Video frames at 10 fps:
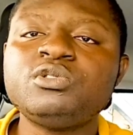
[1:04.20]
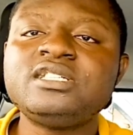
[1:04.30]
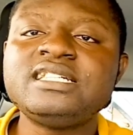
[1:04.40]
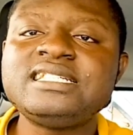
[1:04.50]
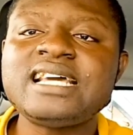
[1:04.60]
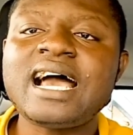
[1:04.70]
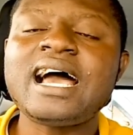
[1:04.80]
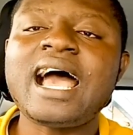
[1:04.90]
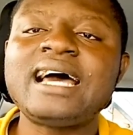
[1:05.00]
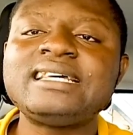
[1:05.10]
need
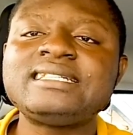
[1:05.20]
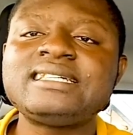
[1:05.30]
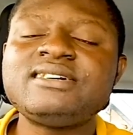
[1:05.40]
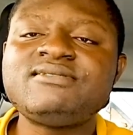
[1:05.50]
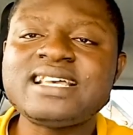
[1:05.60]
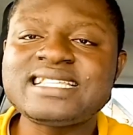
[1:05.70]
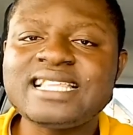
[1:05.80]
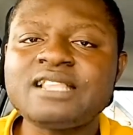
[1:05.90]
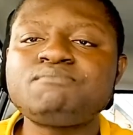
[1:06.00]
a resident